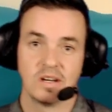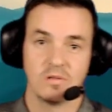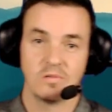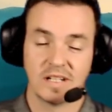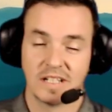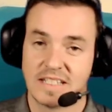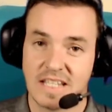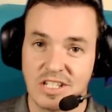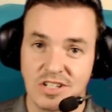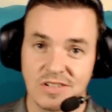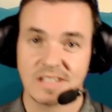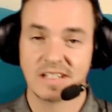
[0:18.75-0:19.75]
When a
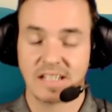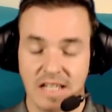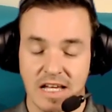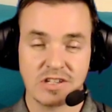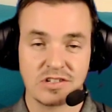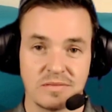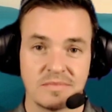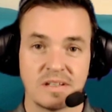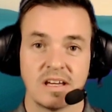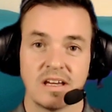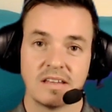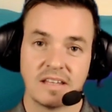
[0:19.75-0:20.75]
teacher is in a classroom,
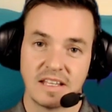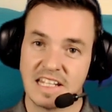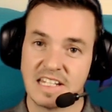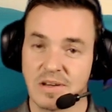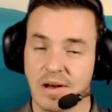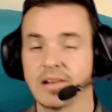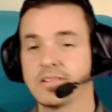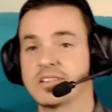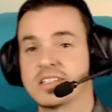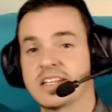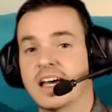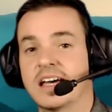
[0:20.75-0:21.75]
they need to
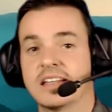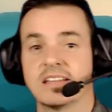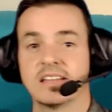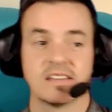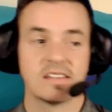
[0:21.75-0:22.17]
understand